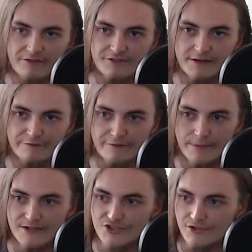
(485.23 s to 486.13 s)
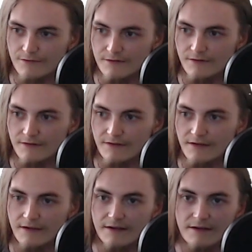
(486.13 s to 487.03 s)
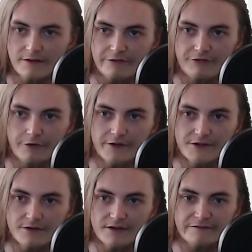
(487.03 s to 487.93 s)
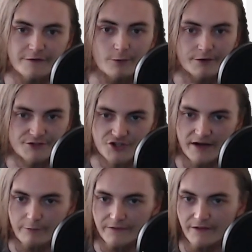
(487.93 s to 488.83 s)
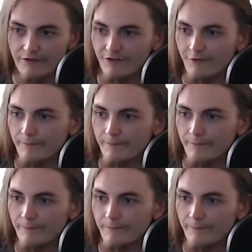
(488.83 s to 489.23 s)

information so that if you want to try with this,